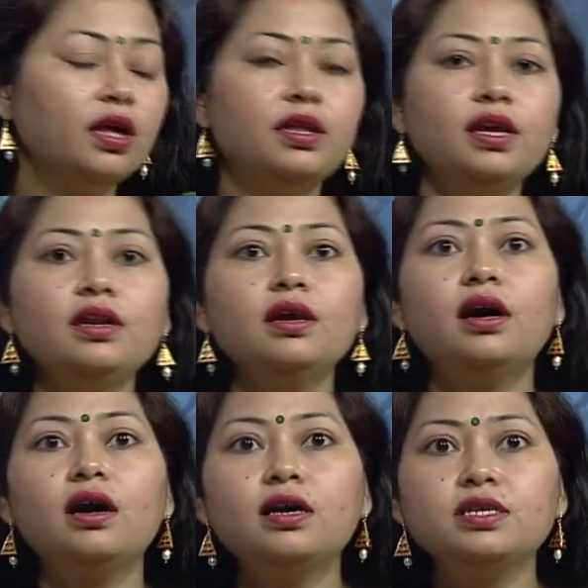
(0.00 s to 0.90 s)
Then
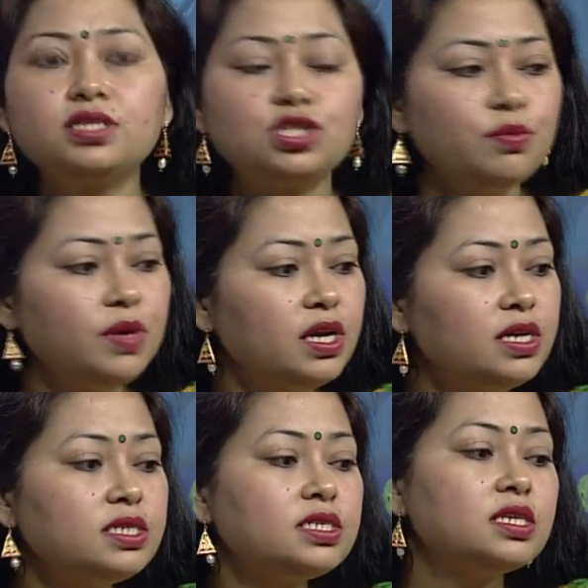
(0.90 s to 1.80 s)
uh,
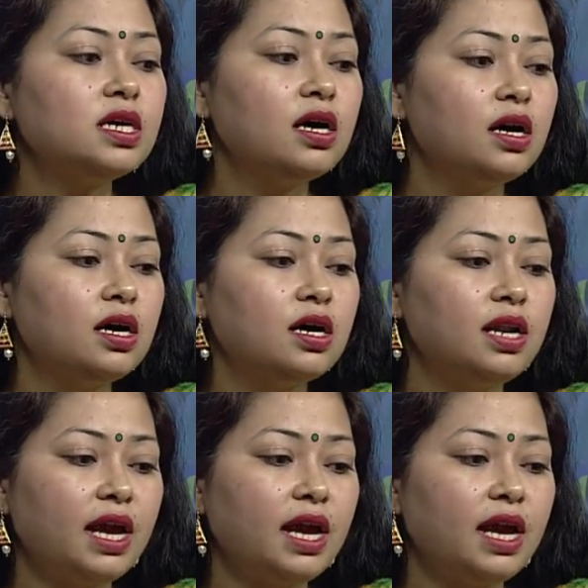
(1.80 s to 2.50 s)
stimulus uh,